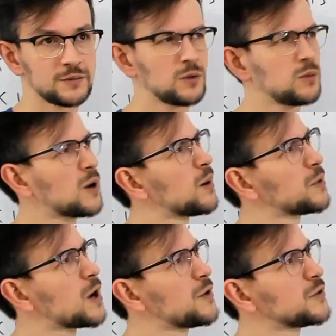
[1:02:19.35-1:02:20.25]
No,
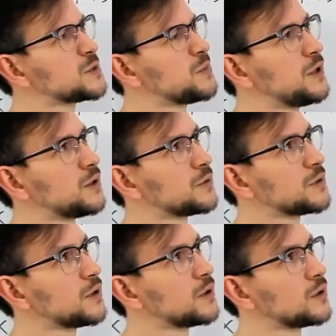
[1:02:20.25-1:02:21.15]
100 is big enough.
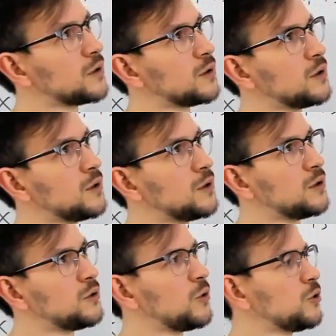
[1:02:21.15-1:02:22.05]

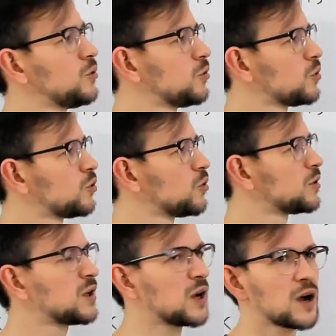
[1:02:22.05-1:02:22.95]
No, you don't
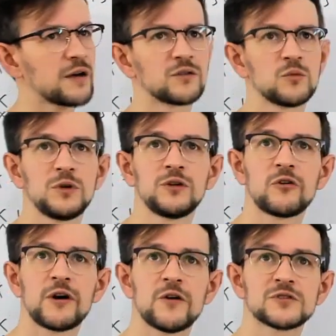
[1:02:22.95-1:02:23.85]
have to build the
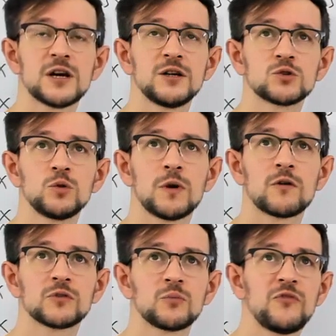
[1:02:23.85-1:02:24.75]
array of size 2 in
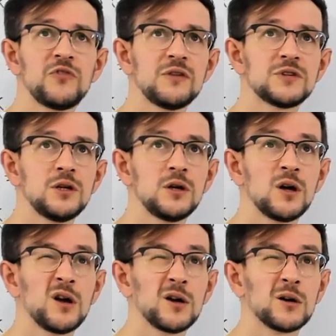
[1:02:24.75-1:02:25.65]
power 50.
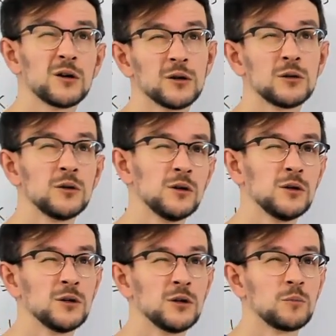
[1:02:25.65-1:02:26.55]

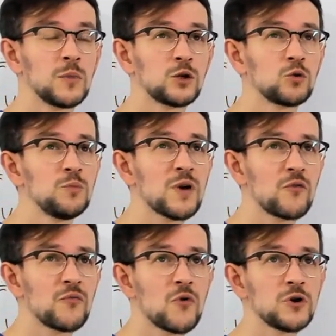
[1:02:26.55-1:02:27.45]
But 2 in power
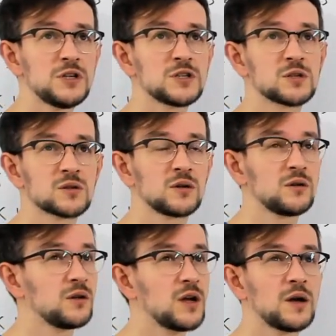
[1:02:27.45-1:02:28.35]
30 is
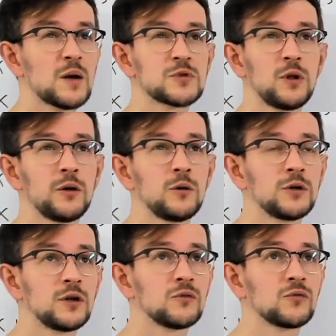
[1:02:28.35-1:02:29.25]
absolutely good
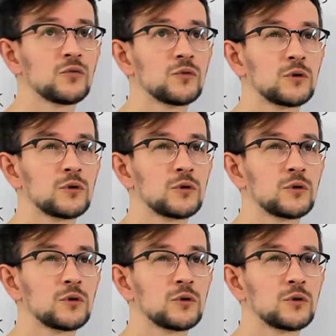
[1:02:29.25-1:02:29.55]
enough.